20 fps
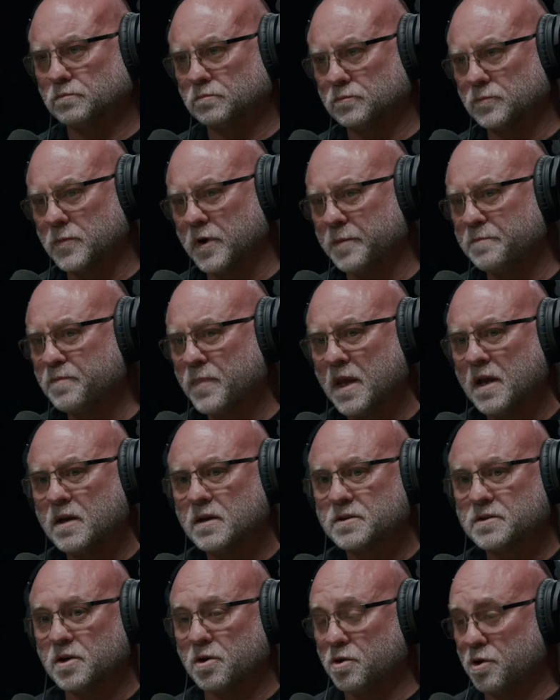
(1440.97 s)
Okay.
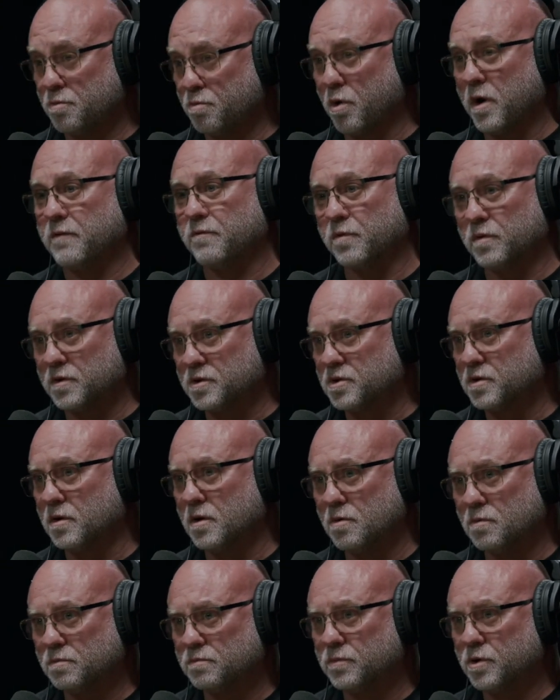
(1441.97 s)
So you pray for the
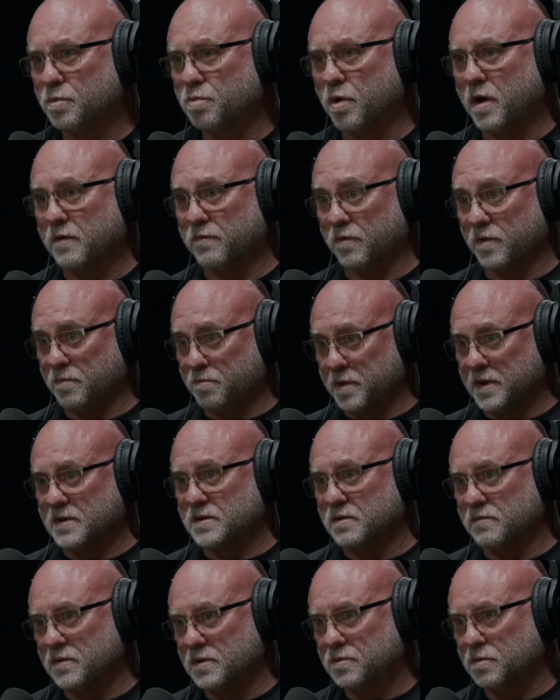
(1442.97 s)
shalom, you pray for the peace
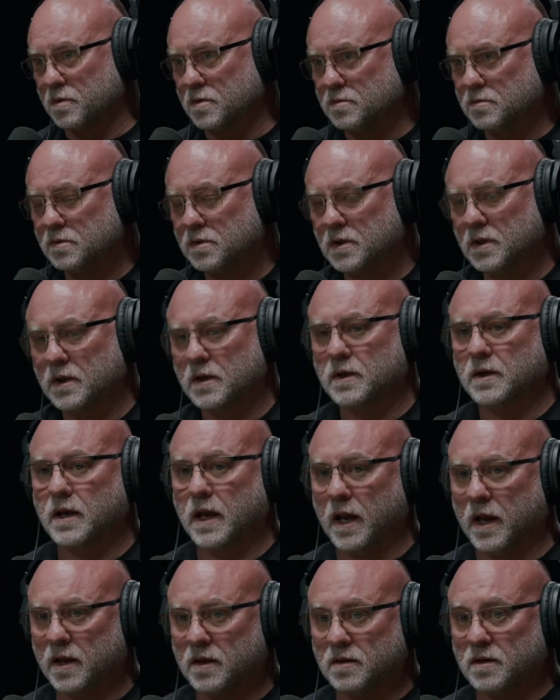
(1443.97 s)
of Israel.
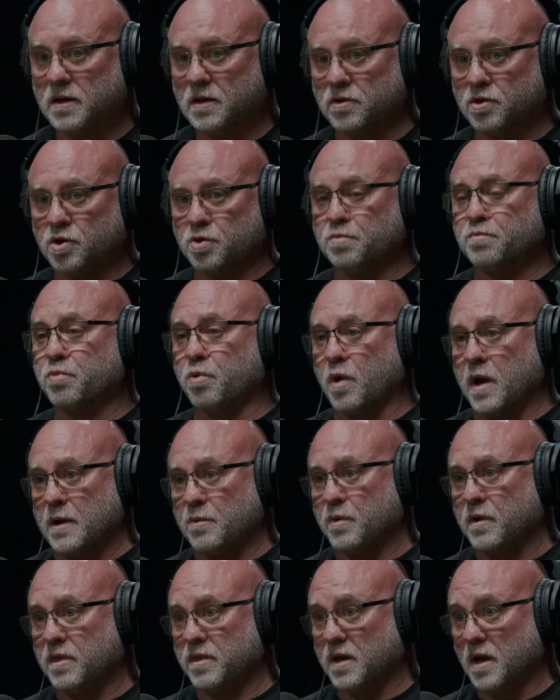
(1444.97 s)
And then you pray
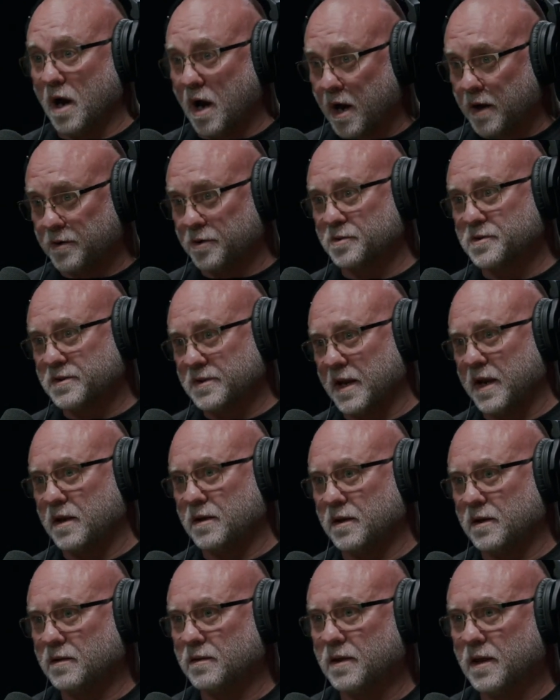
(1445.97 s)
with the
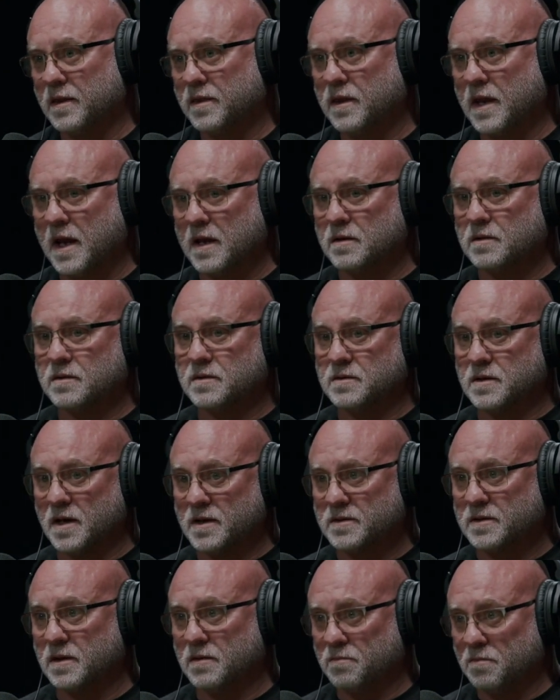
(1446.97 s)
understanding that that
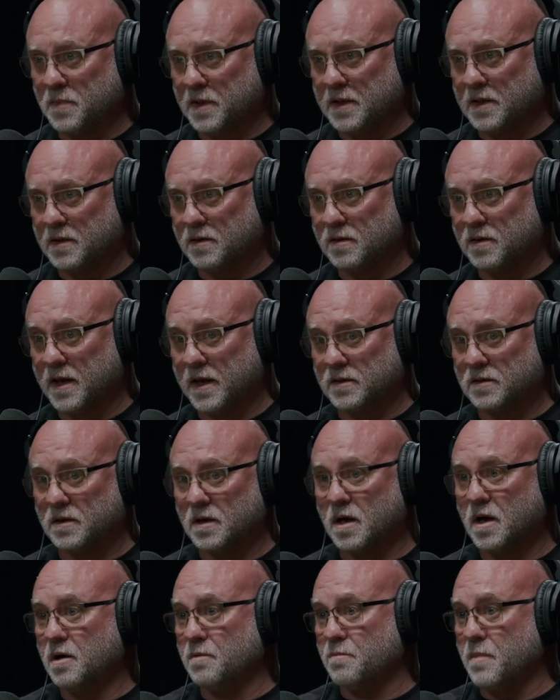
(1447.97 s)
doesn't mean that
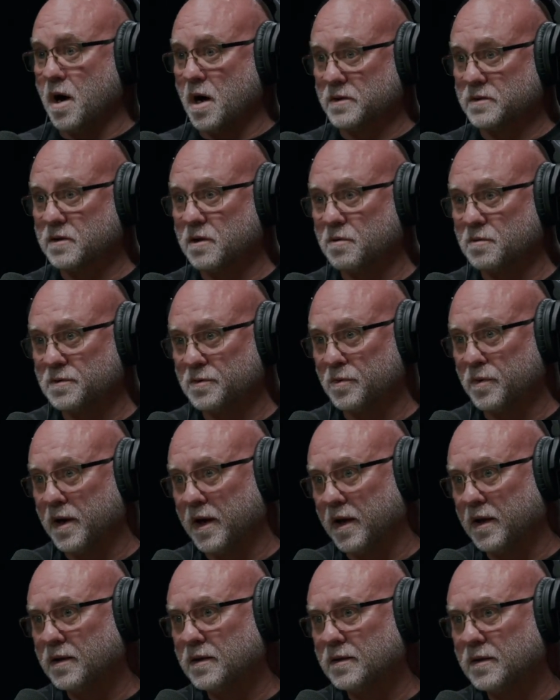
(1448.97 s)
Hamas goes
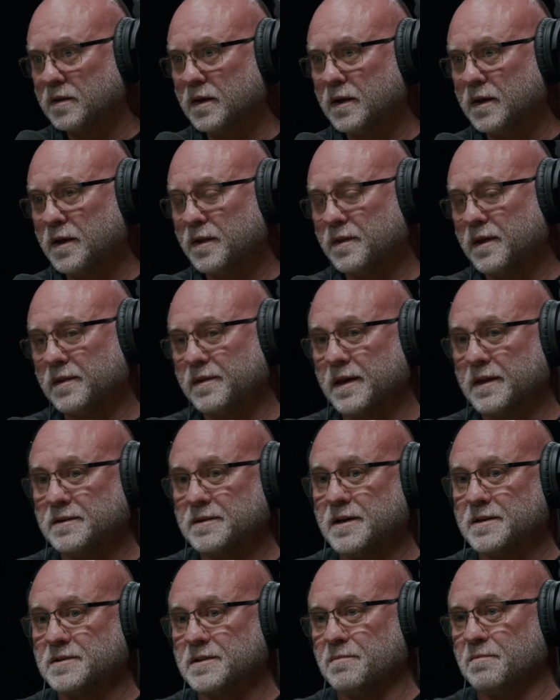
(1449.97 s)
away, that that
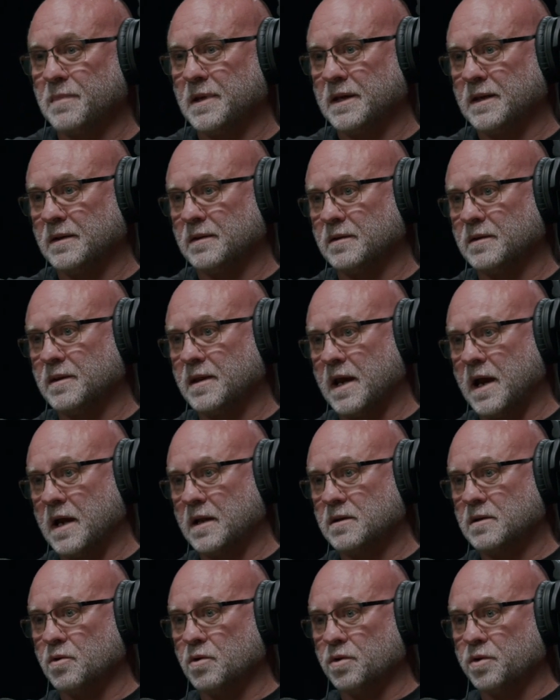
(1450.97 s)
doesn't mean
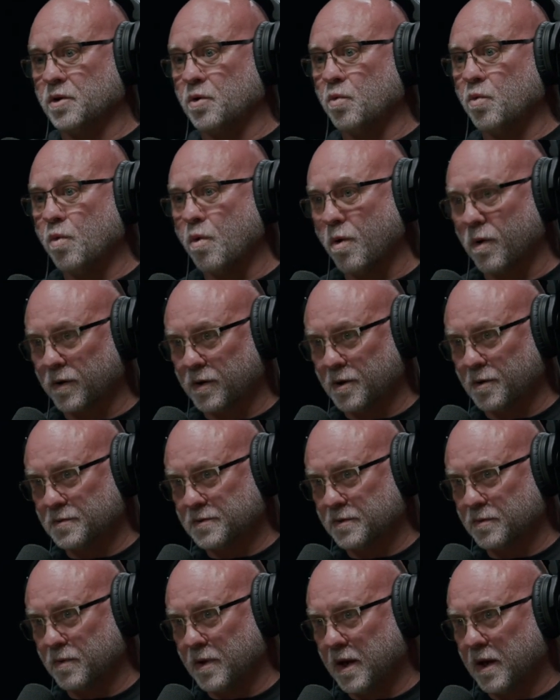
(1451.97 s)
that the war goes
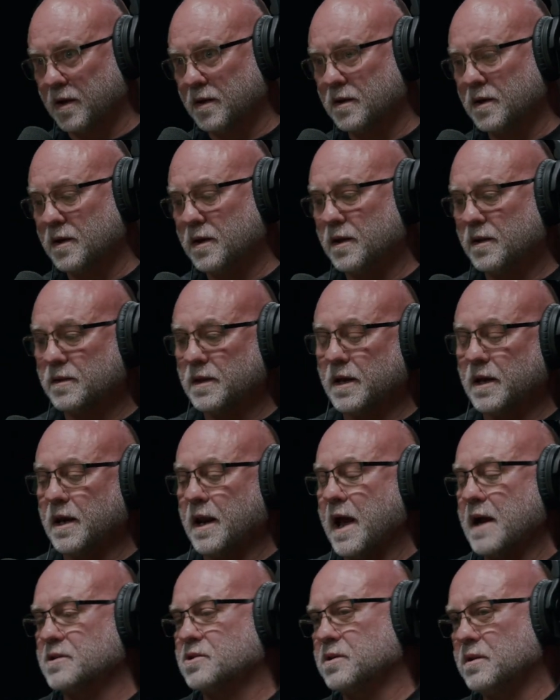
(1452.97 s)
away, that it
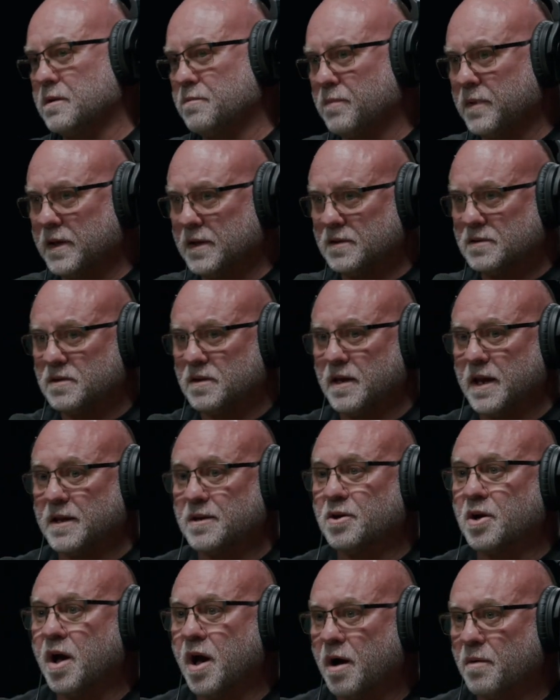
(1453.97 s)
actually means they
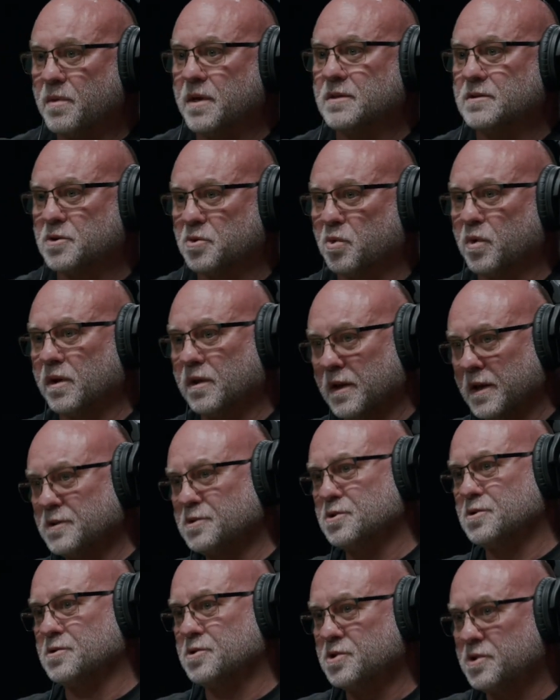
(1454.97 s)
come into
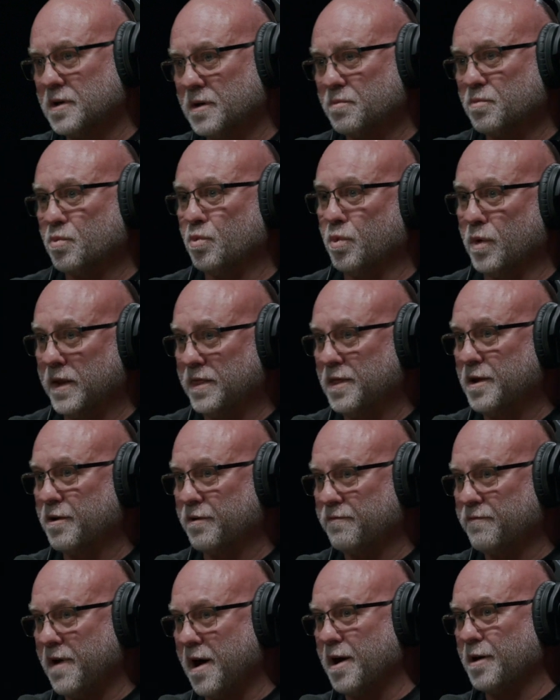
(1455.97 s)
relationship with their
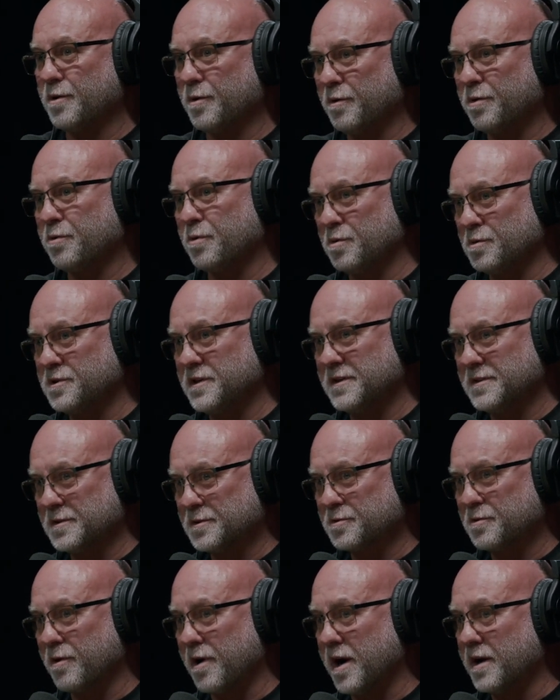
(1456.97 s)
Father through Jesus
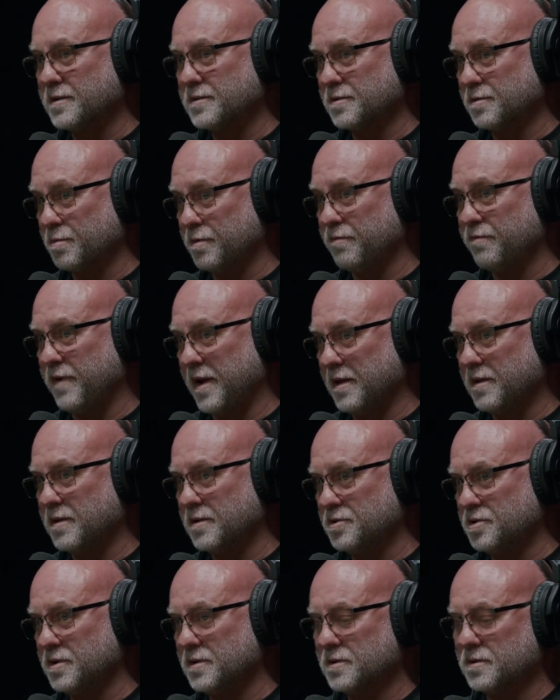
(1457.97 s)
Christ, through That's faith good. in
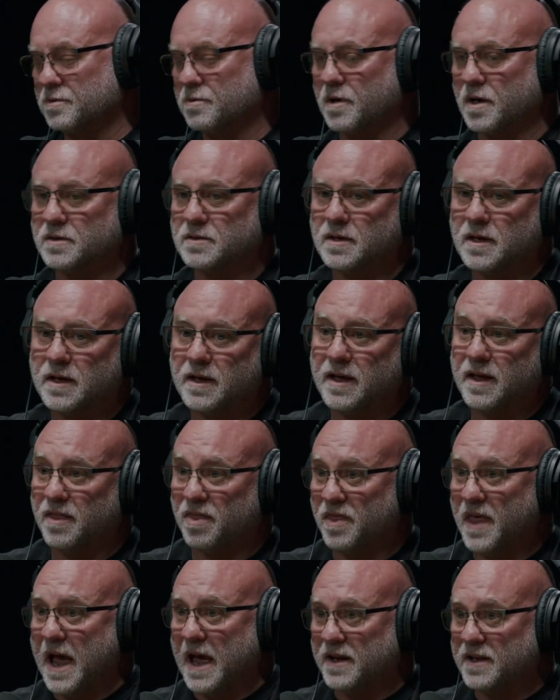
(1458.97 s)
Jesus Christ.
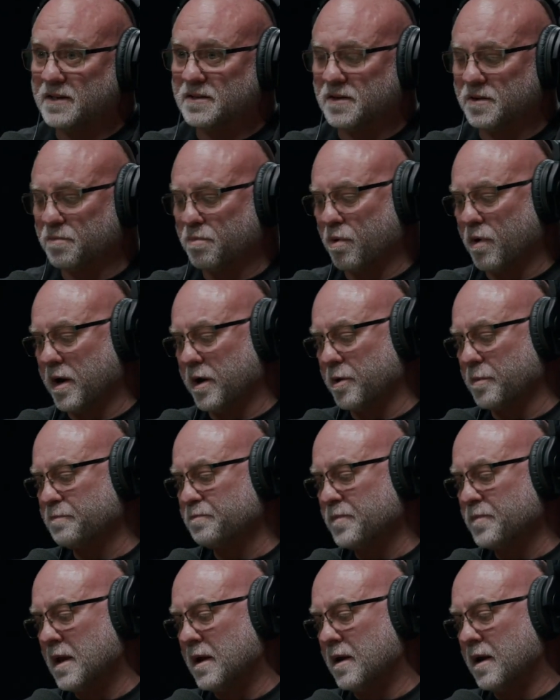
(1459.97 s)
That is the prayer.
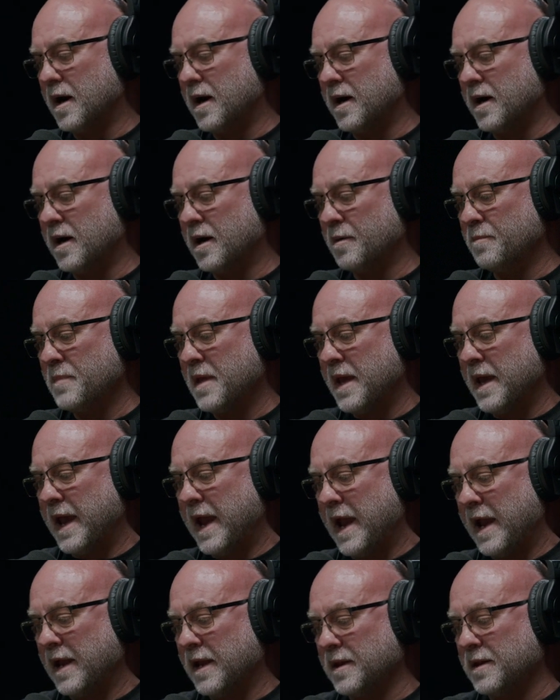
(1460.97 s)
Um,
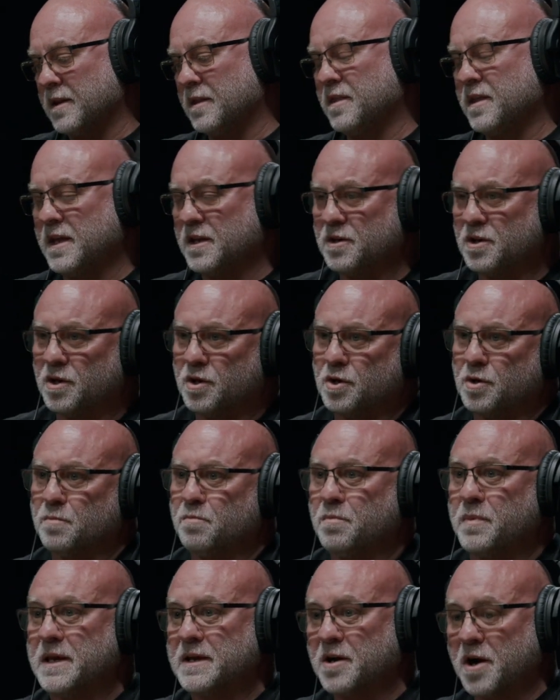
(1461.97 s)
and then
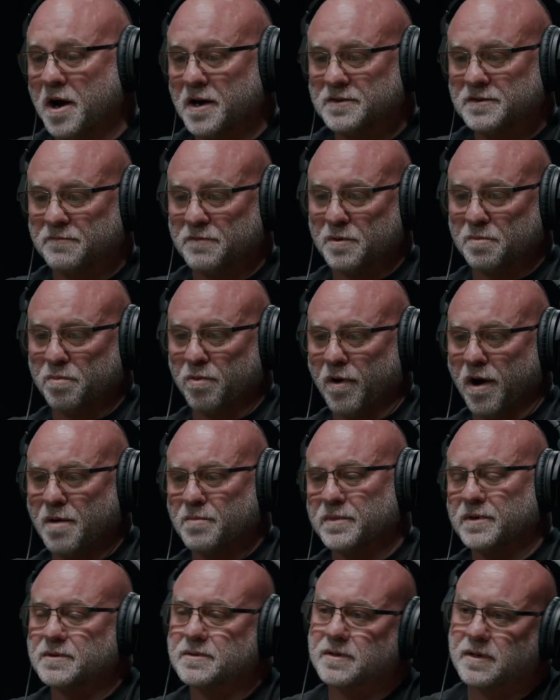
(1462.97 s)
because of the
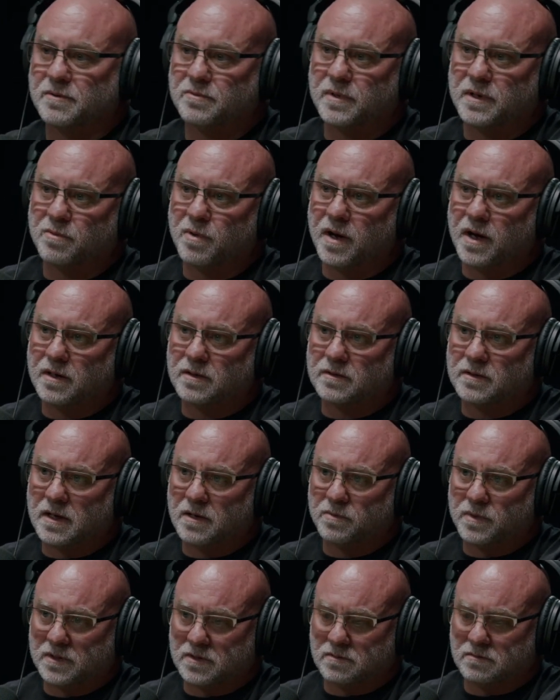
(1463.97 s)
promise that we read, that
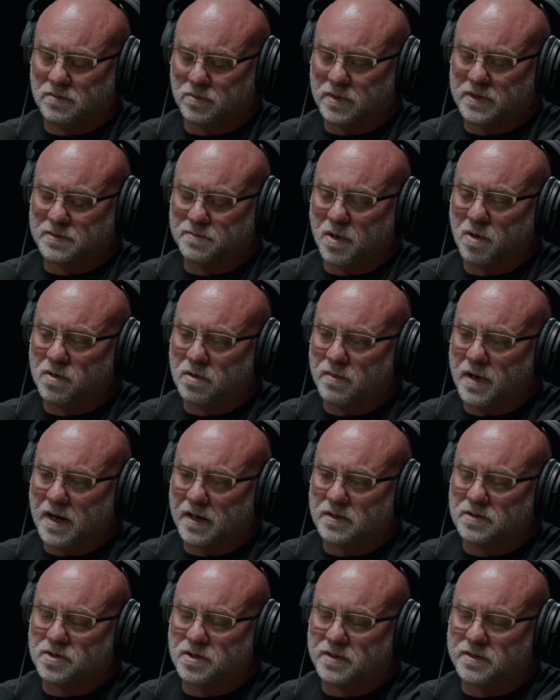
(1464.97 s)
we, we spoke about
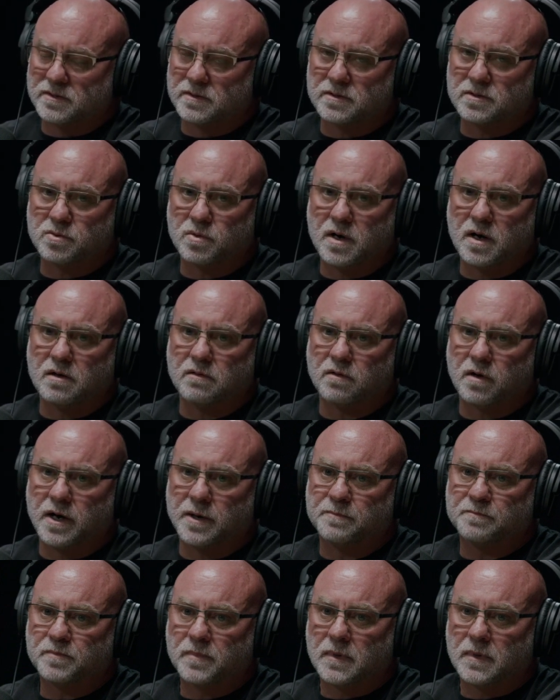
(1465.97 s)
in Genesis 12, right?